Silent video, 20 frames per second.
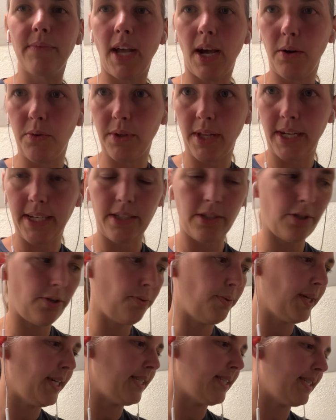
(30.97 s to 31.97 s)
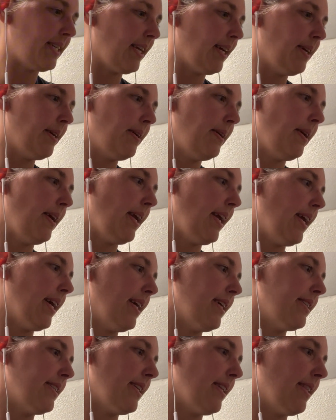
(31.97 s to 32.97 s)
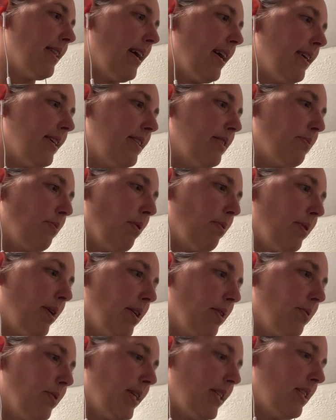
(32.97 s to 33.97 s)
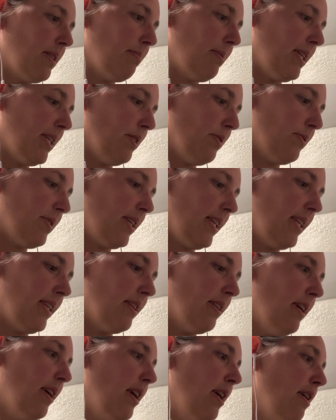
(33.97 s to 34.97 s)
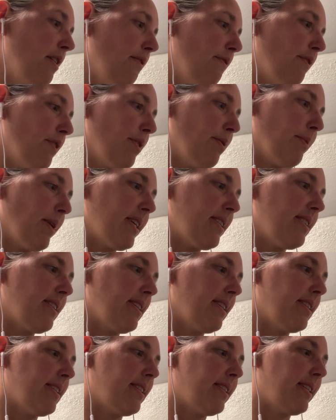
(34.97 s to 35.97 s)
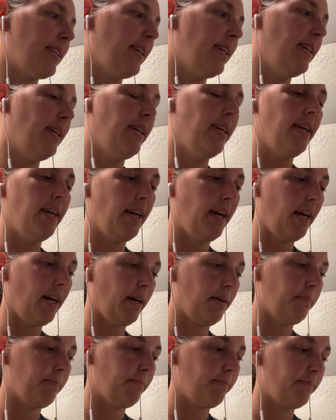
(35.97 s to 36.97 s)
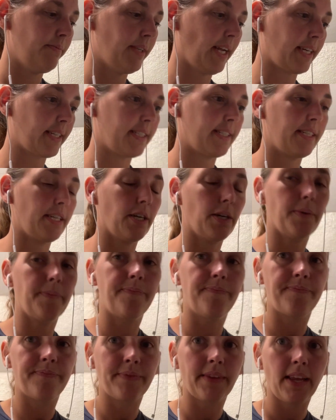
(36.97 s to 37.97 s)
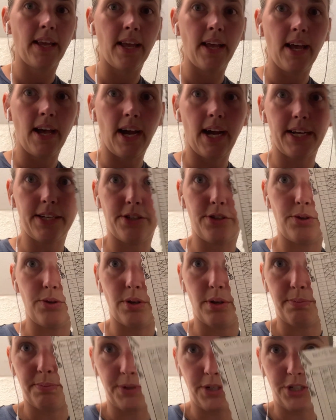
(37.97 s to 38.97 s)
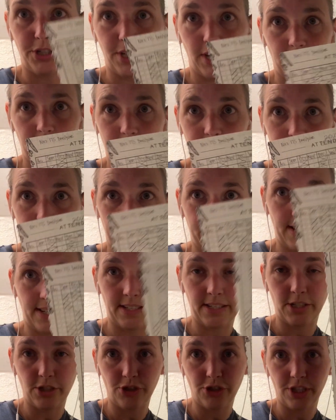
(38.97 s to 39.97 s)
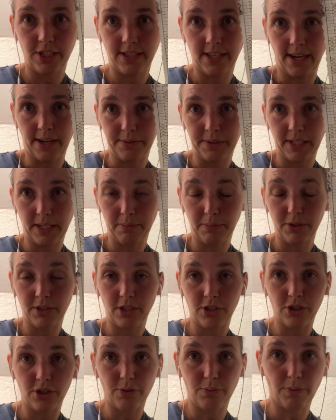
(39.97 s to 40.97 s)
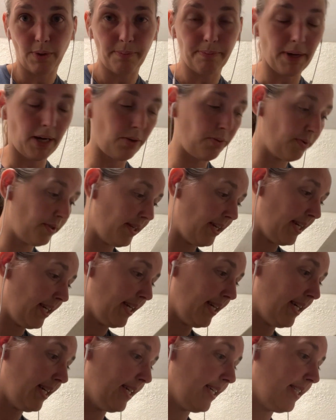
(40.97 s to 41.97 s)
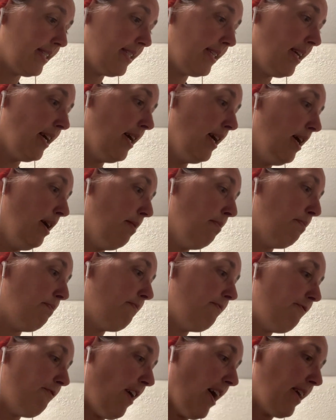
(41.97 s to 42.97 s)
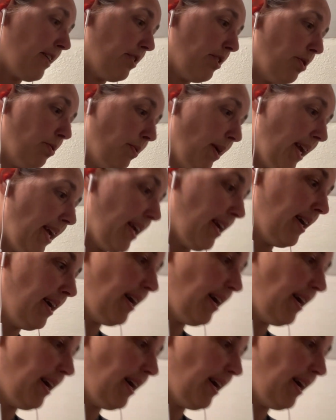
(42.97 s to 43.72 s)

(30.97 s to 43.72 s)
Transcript: outline to it, and that is what we are going to be using for the rest of this next year. I do appreciate this attendance sheet that I was able to just rip out and file away.